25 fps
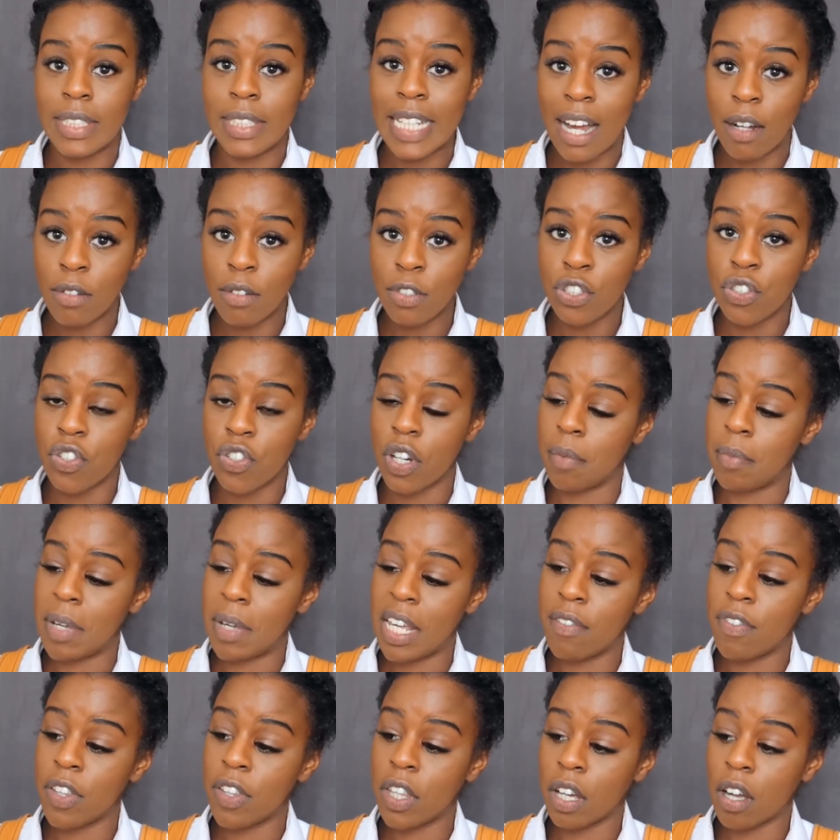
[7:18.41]
Downstream,
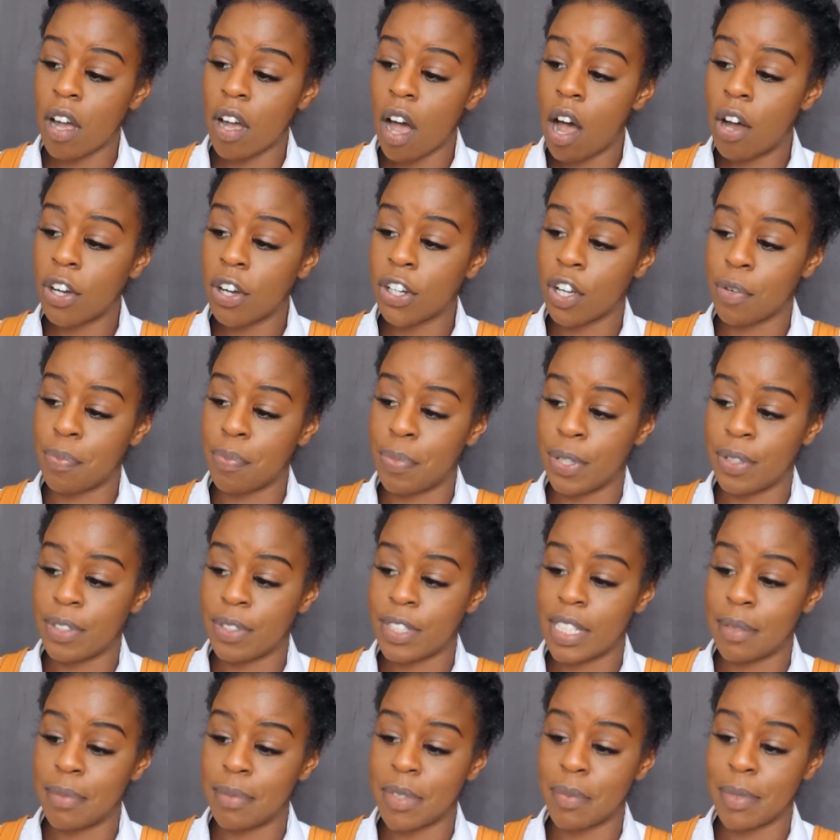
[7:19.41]
even the cargo
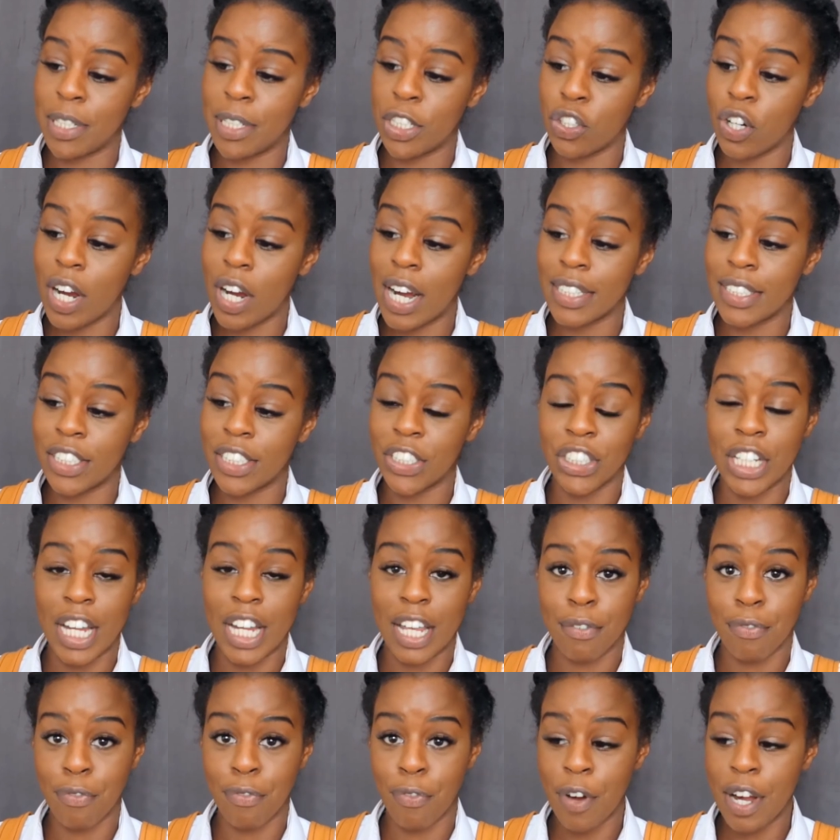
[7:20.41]
boats seemed to be trying to
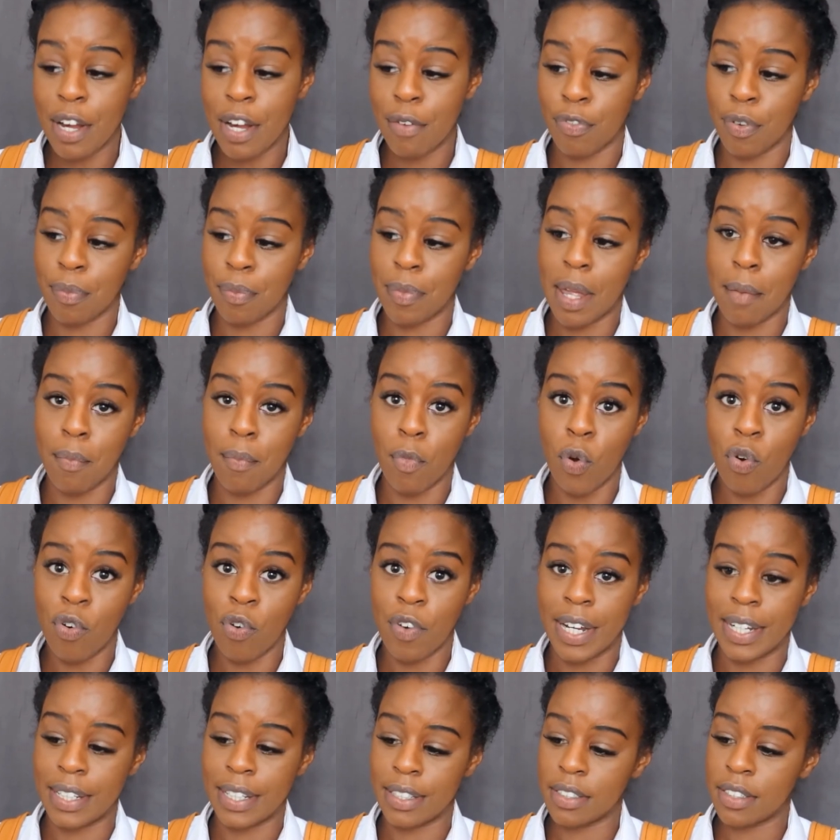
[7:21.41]
shake free from their
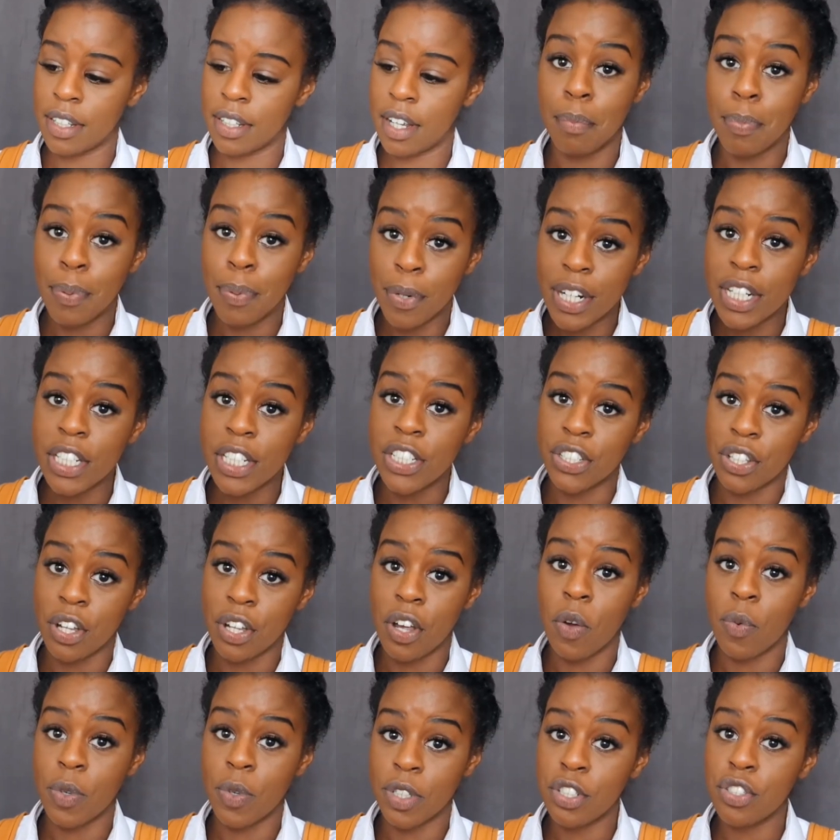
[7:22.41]
moorings. The bridge,
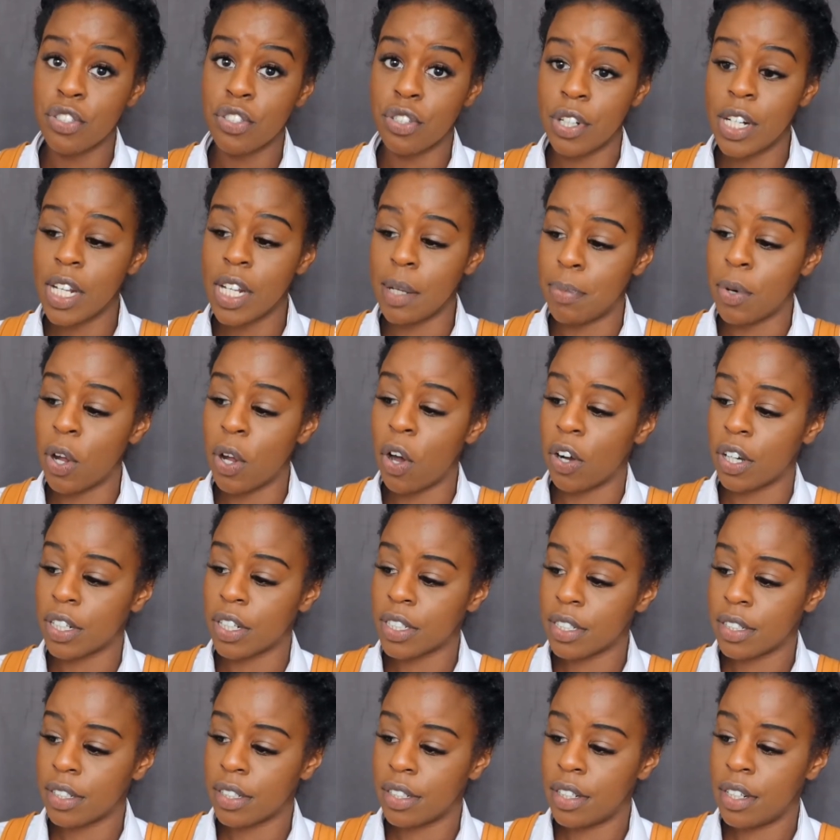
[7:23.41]
though, was truly
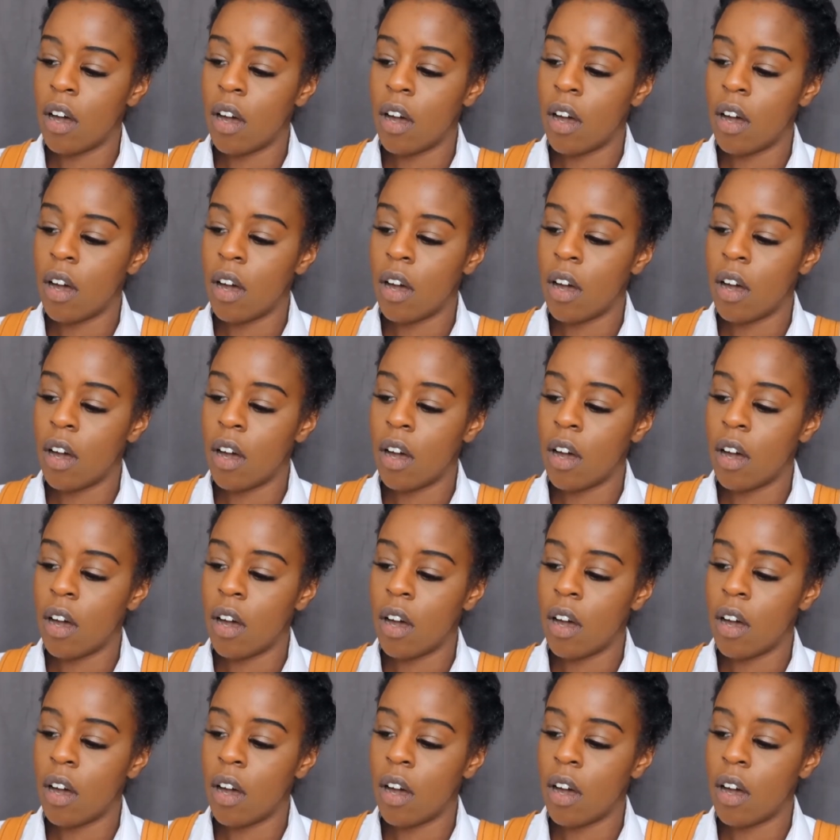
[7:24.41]
blocked.